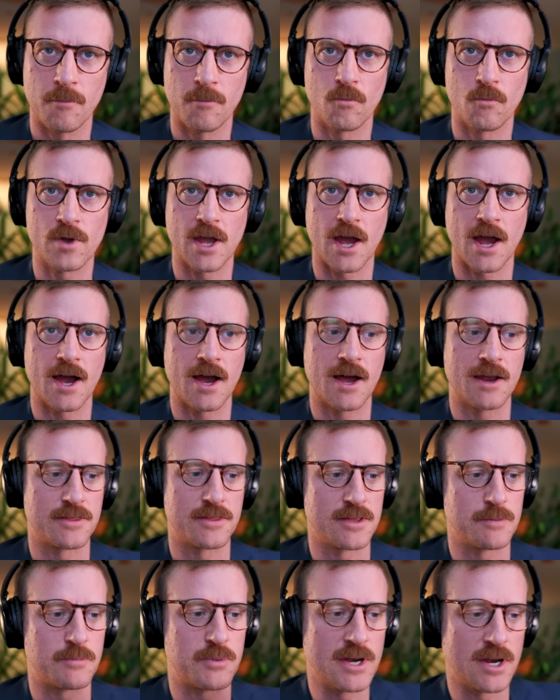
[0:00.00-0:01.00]
We had
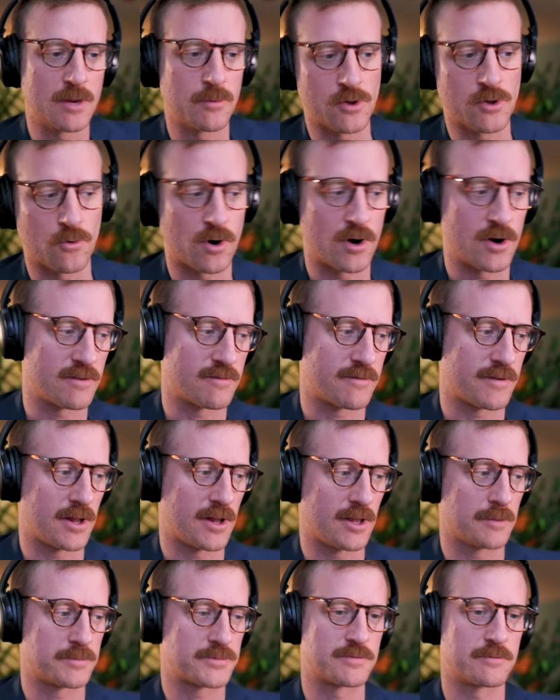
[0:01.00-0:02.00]
the PWR
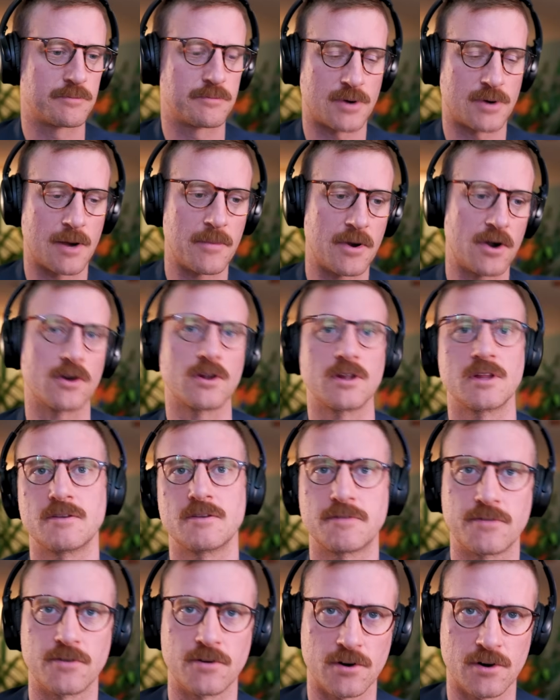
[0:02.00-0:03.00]
developed primarily
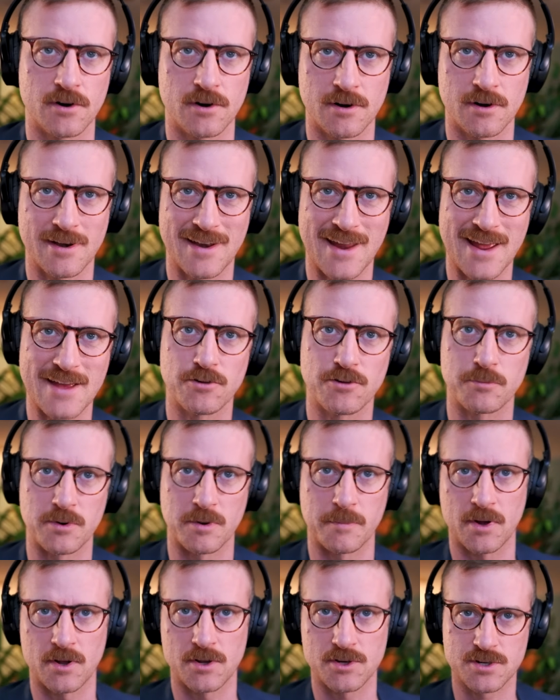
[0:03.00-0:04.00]
for naval
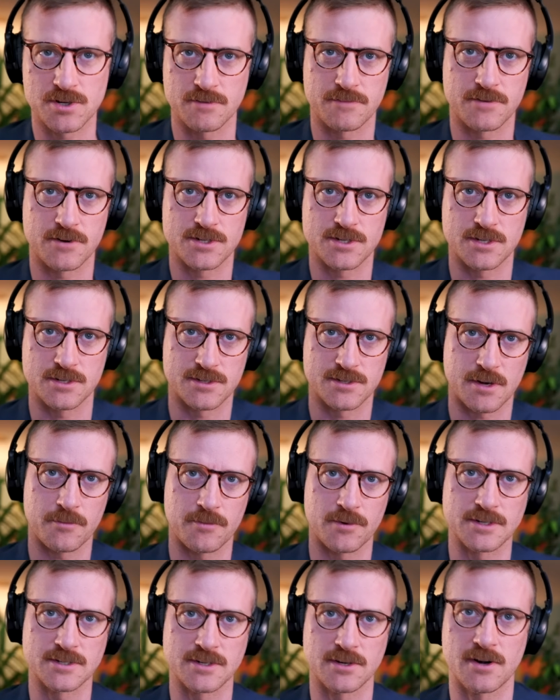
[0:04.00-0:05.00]
propulsion, first in
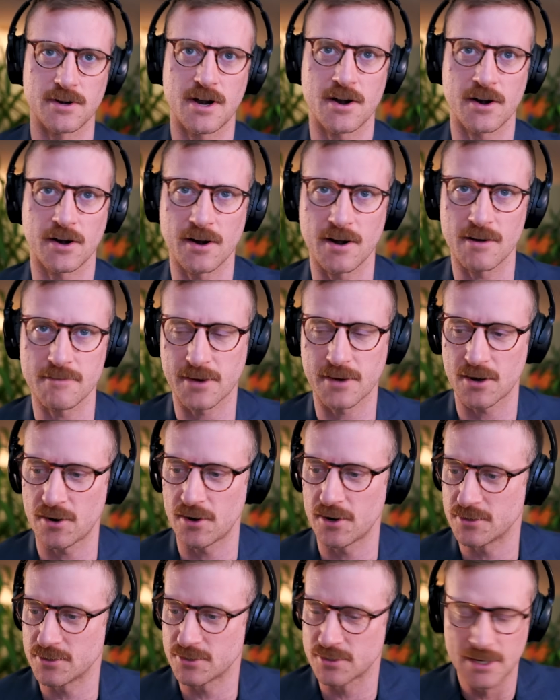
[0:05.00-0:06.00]
submarines, later aircraft
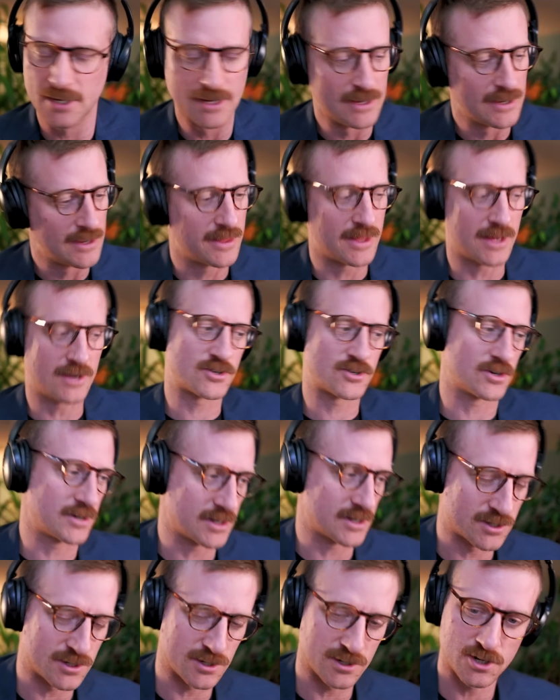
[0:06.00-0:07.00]
carriers, then turned
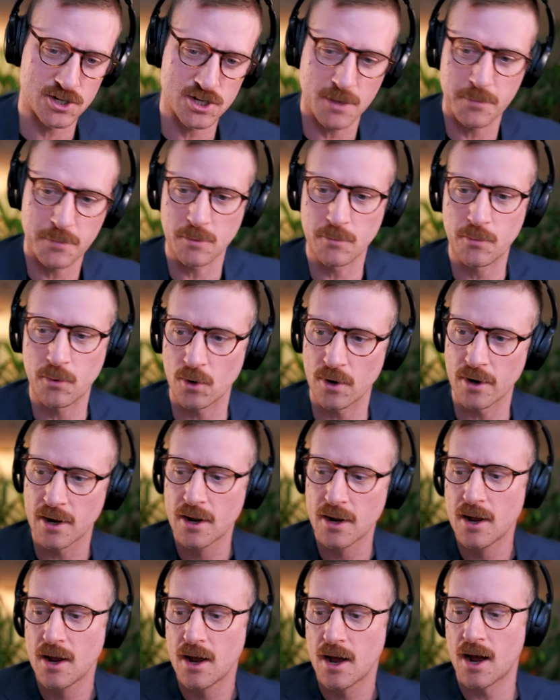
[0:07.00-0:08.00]
into a shipping port.
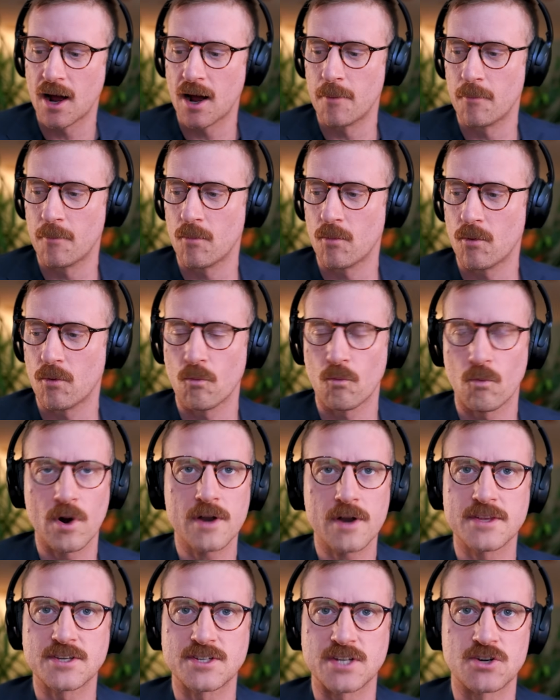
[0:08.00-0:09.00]
Where
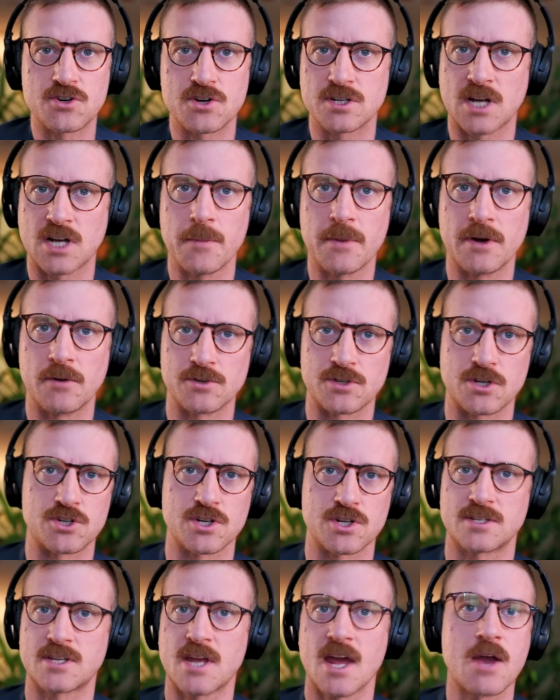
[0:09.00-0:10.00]
did this interest come in? Was it
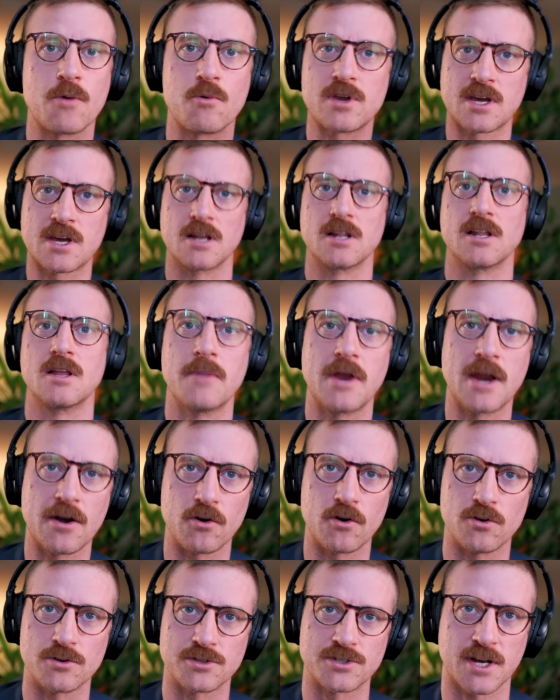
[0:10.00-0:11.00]
just, hey, we could eliminate
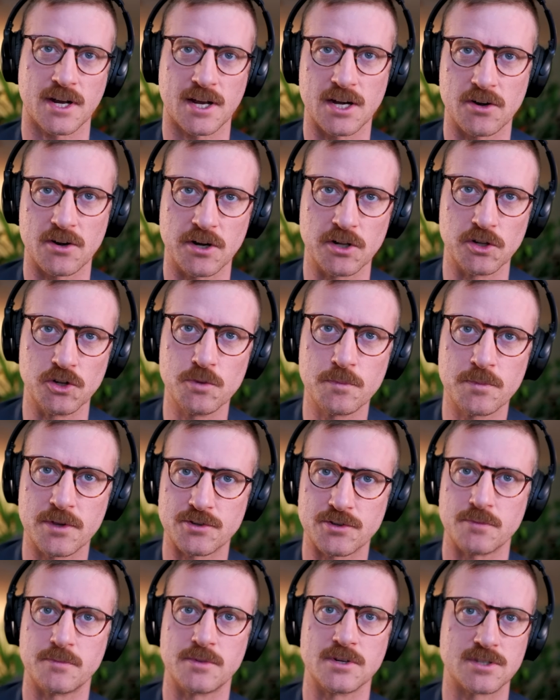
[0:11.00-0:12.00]
a whole secondary loop?
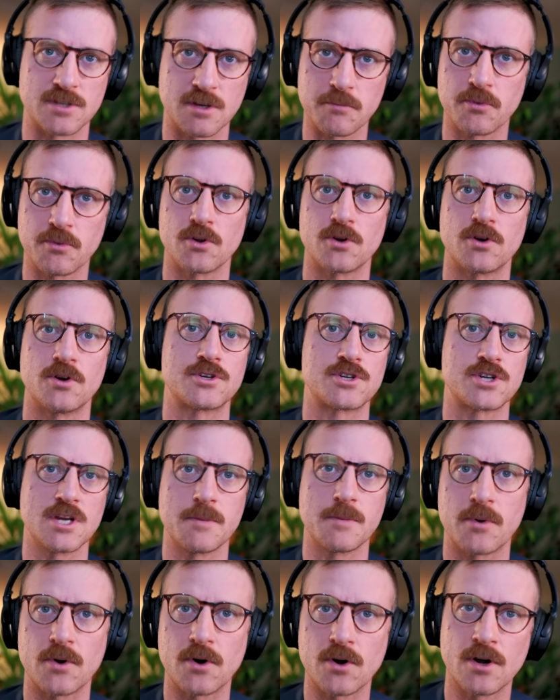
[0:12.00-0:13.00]
This would be simpler,
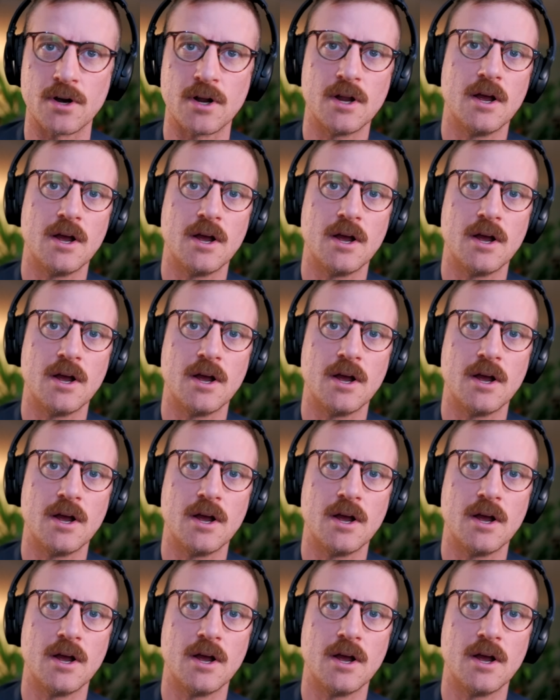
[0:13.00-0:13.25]
cheaper.